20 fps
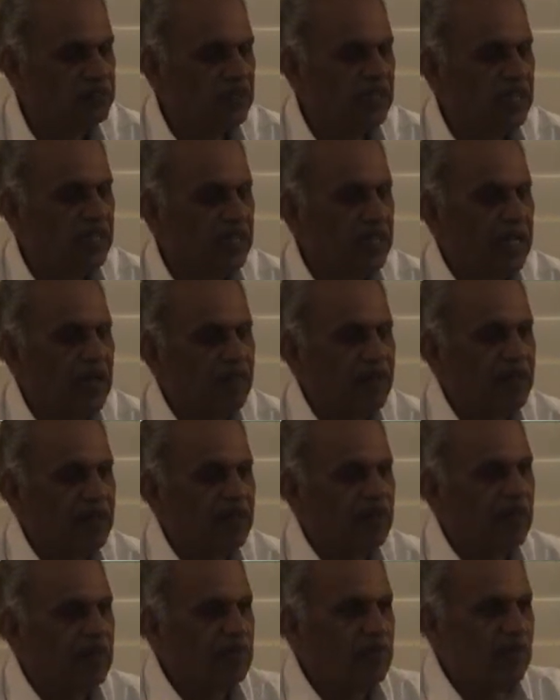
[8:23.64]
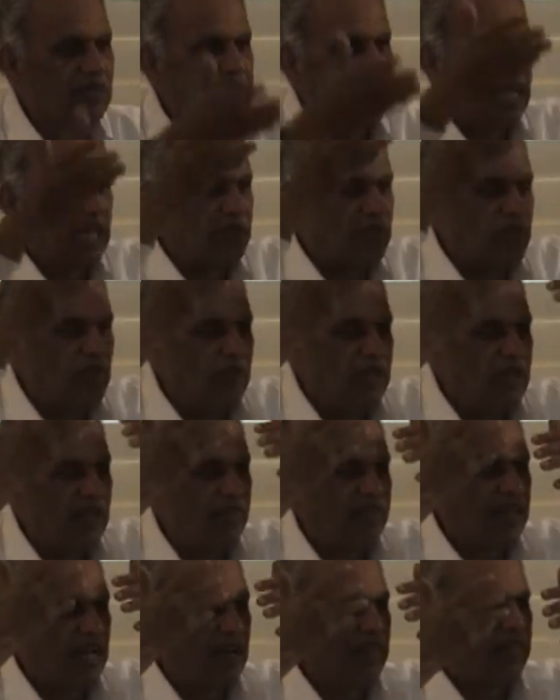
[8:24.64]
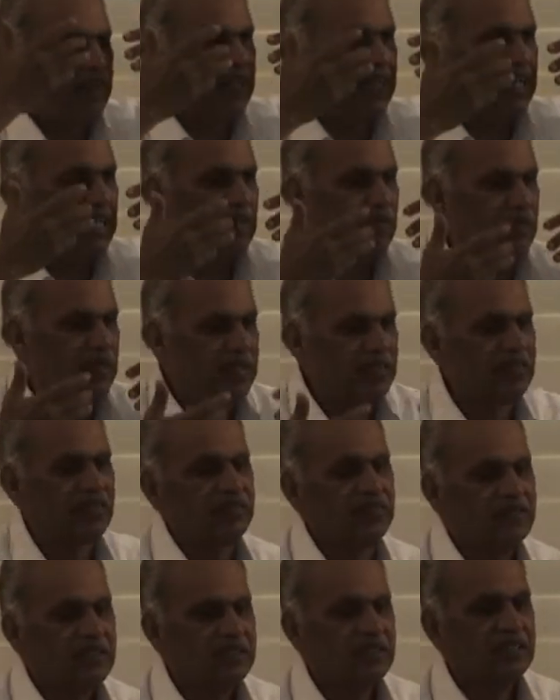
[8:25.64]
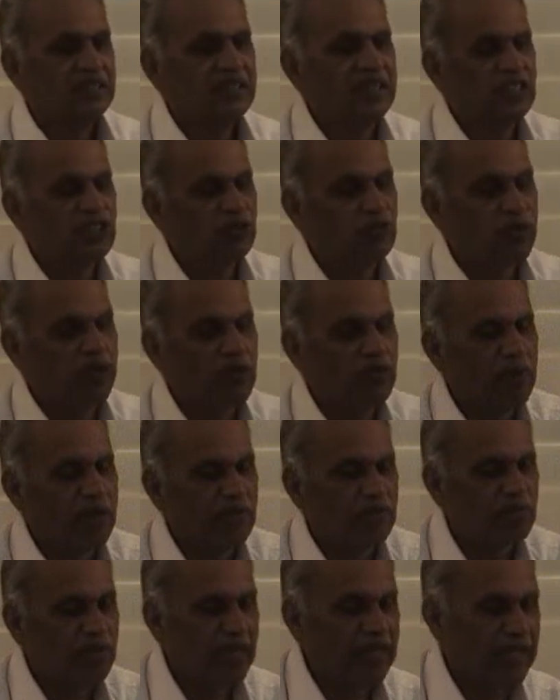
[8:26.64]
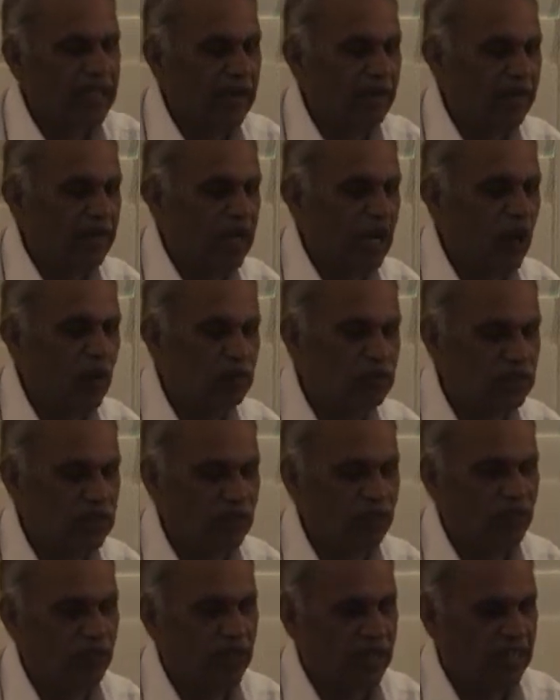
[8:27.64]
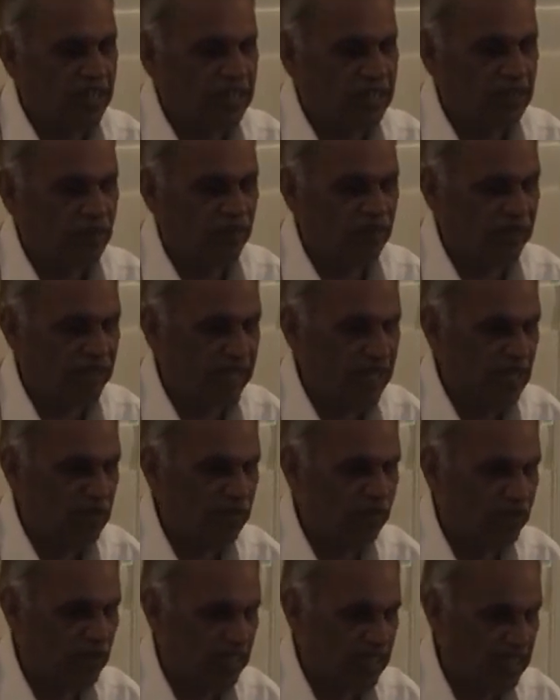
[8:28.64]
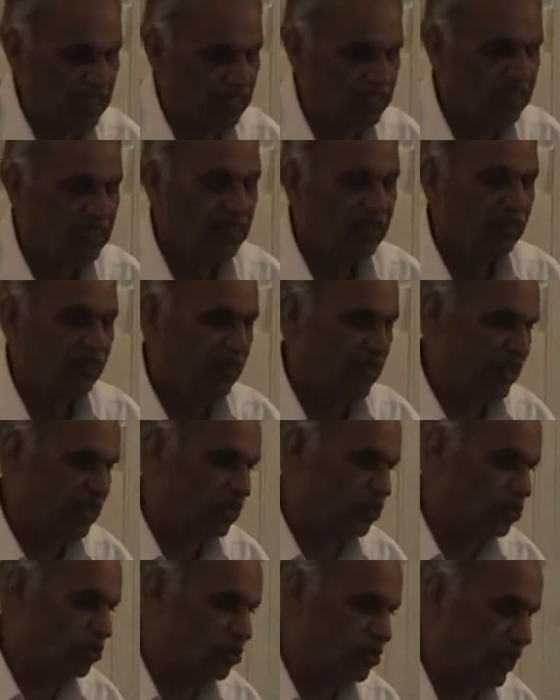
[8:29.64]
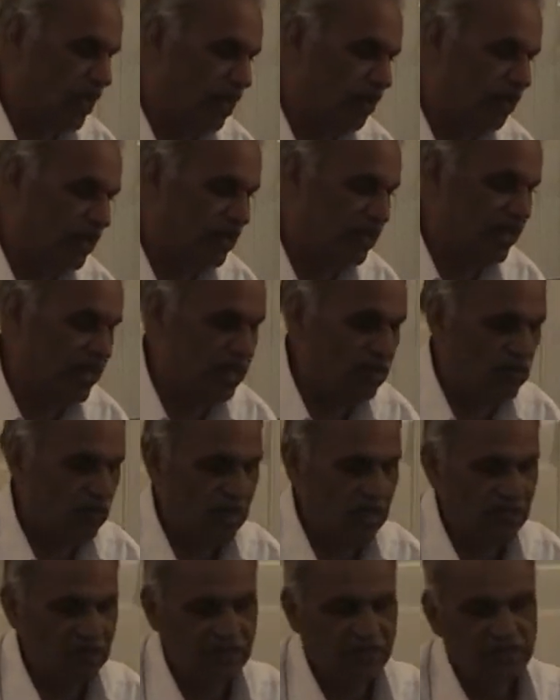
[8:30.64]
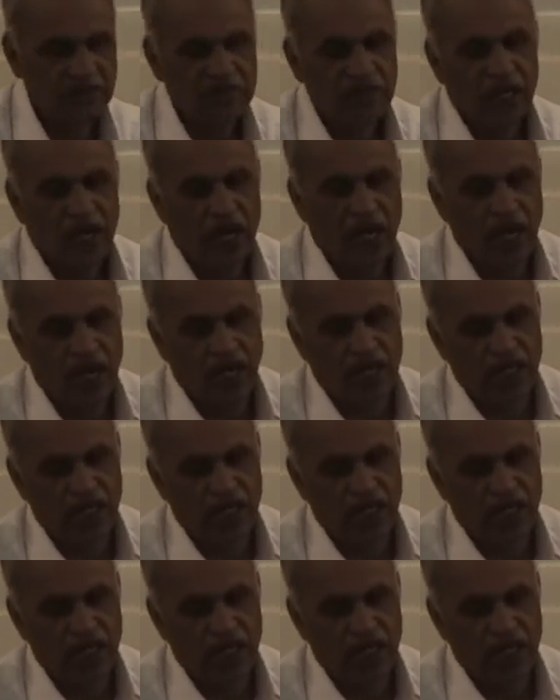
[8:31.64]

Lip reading: Everyone was capable of traveling inwards. Since Paramatma gave an option for us, a freedom for us, whether to travel inwards or